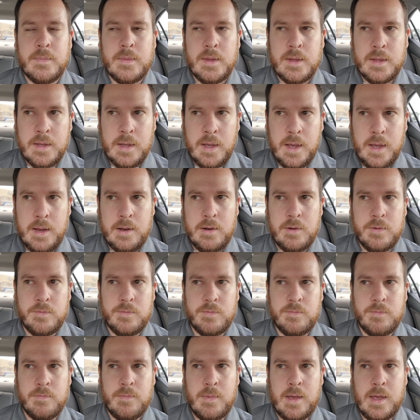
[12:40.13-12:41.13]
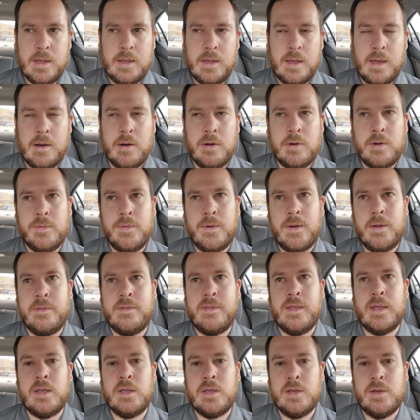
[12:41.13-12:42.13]
kind of, I don't know if I'd
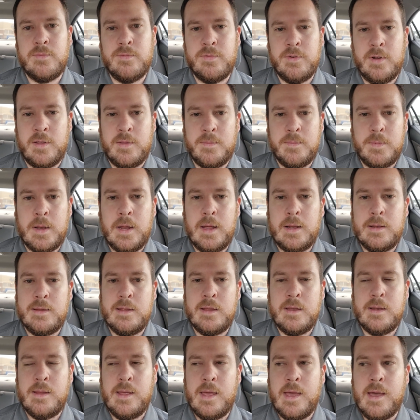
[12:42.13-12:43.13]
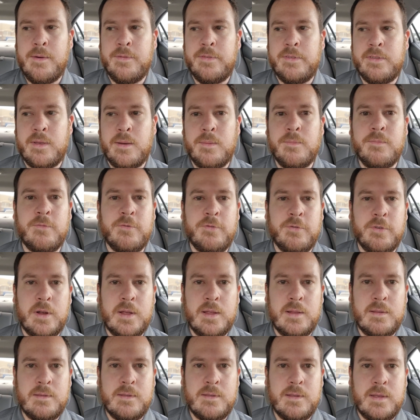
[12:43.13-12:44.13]
say good friends, but I did have some
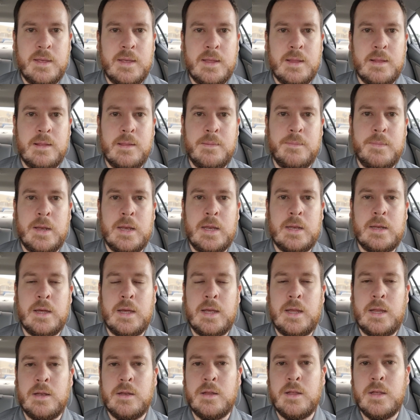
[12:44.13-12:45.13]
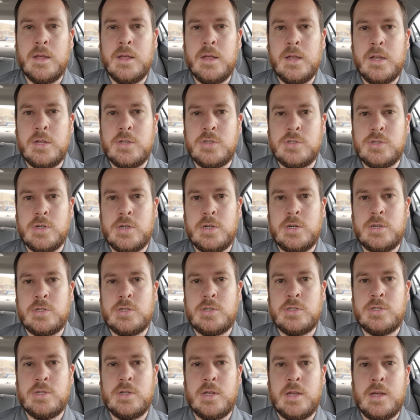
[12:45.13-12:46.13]
friends in the Mennonite
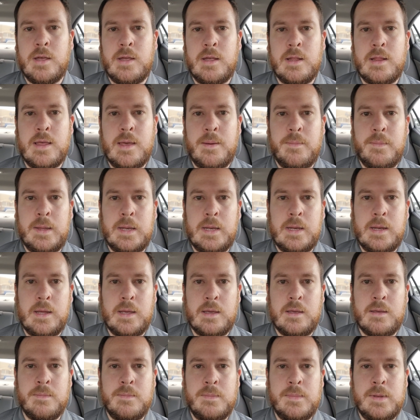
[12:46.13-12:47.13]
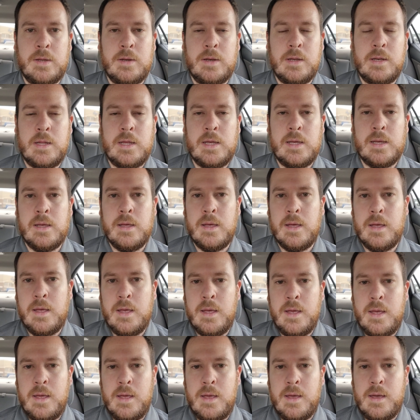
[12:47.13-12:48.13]
church, in that Mennonite community,
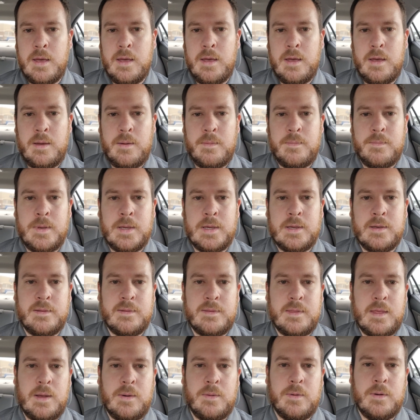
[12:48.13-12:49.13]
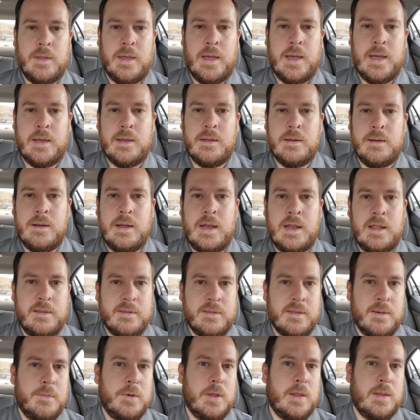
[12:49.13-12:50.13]
because they were like,
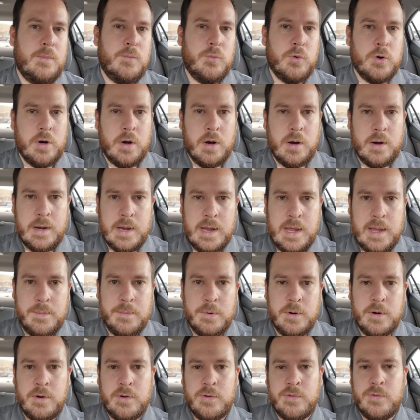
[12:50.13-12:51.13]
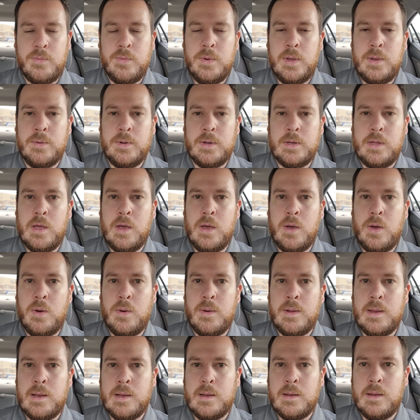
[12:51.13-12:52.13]
some of them were our neighbors. We would go
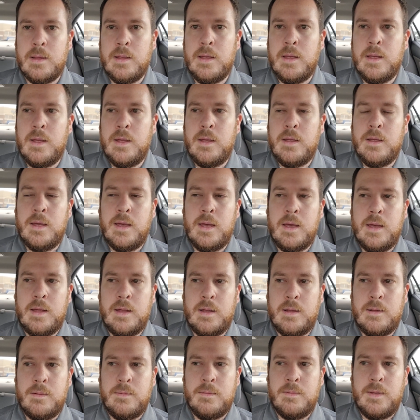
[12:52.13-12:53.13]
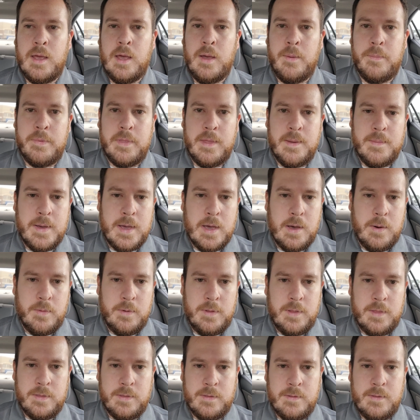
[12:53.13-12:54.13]
and help them out
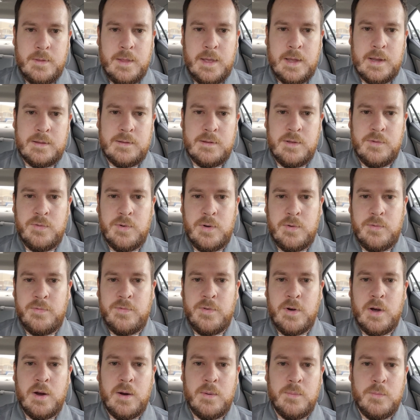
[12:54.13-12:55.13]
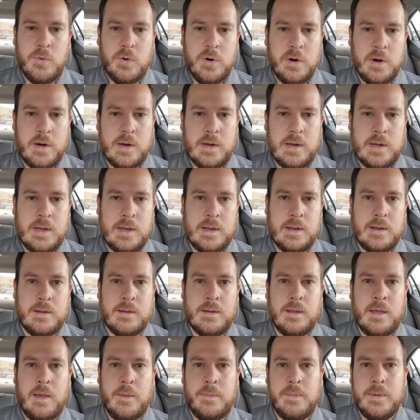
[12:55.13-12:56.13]
with like different farm work and
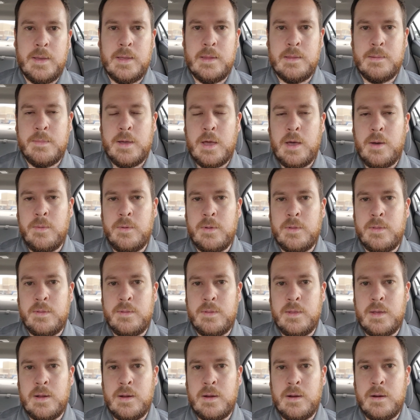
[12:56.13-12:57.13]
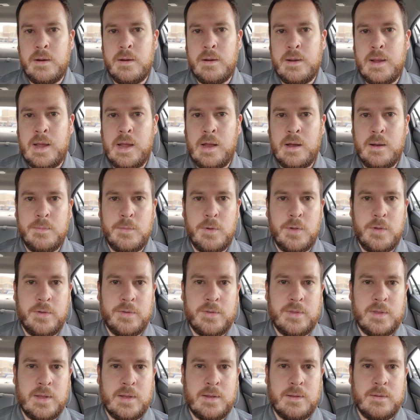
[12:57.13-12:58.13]
helping them out with their
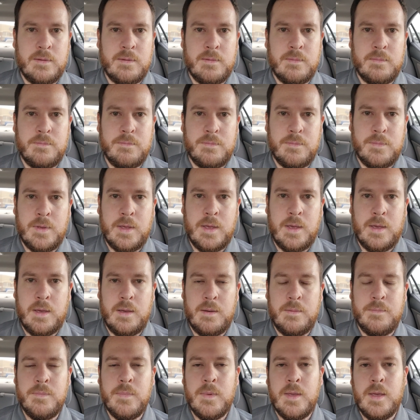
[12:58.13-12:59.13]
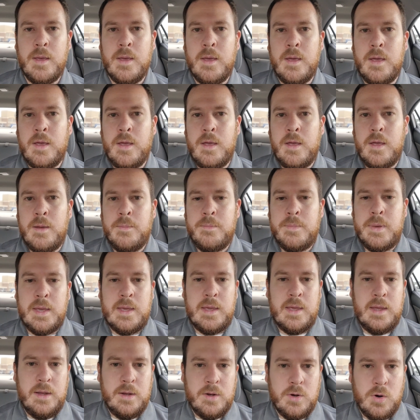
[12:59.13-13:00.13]
animals and
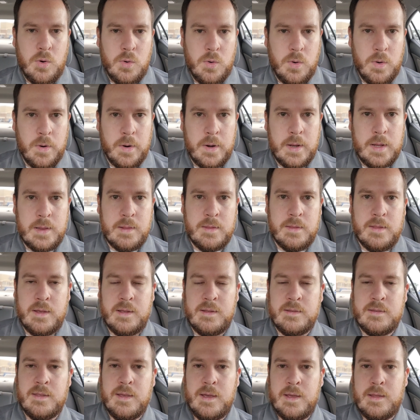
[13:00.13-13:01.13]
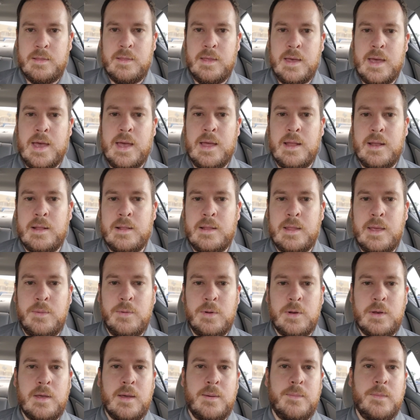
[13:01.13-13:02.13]
picking corn and things like that. And they
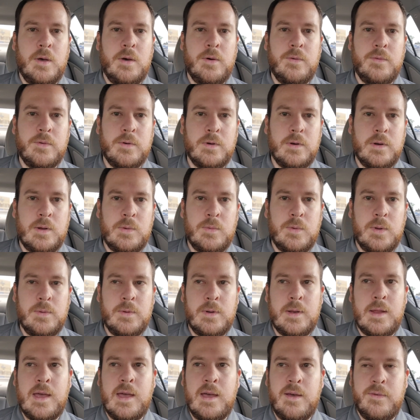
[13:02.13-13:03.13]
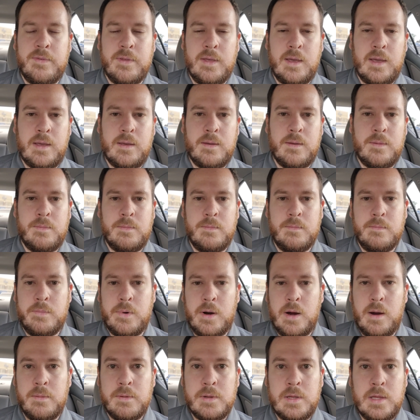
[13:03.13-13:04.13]
would come over and we would have like
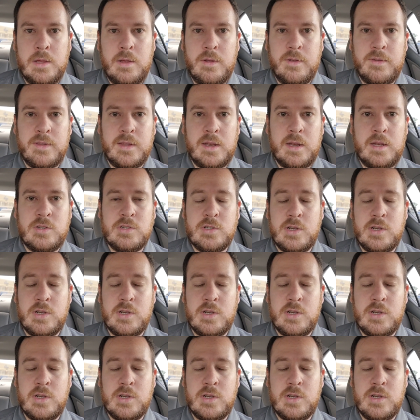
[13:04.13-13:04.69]
barbecues at each